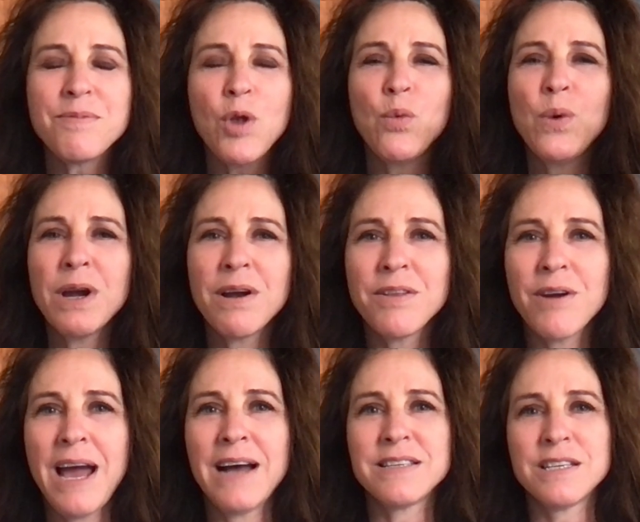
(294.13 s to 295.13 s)
What are other
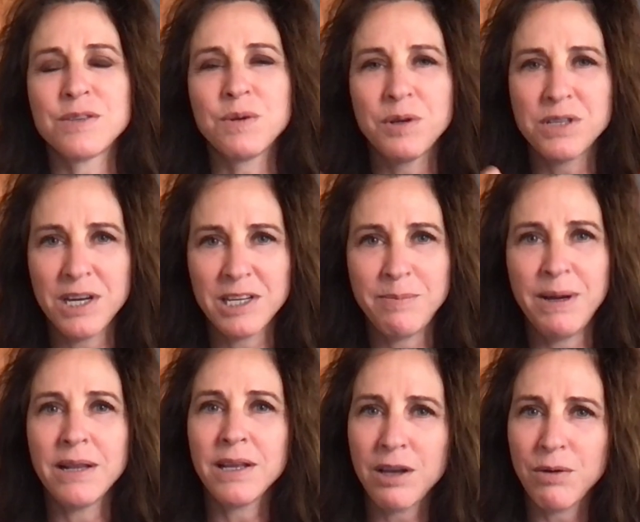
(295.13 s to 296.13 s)
assets? Well, we talked
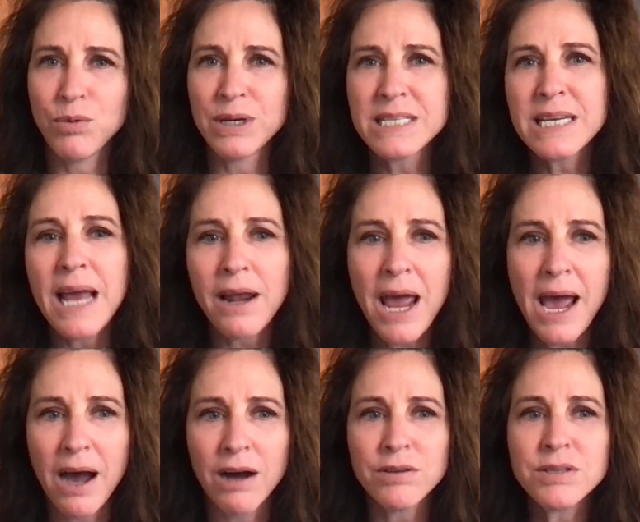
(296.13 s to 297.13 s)
about like renting out a
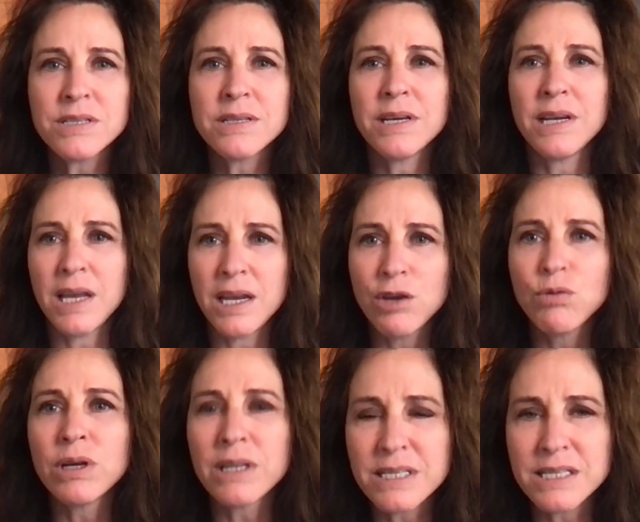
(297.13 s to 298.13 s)
house, and any
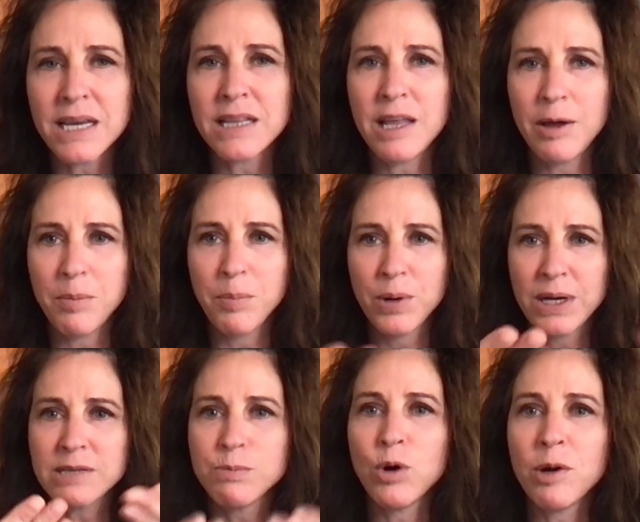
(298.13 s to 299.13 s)
real estate that
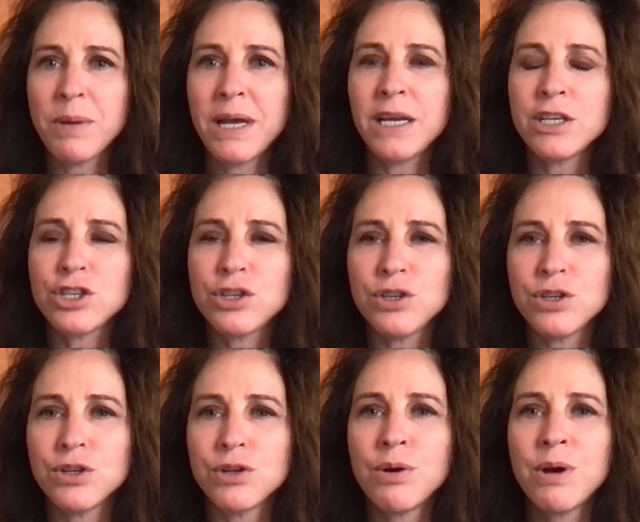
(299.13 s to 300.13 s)
brings more money to you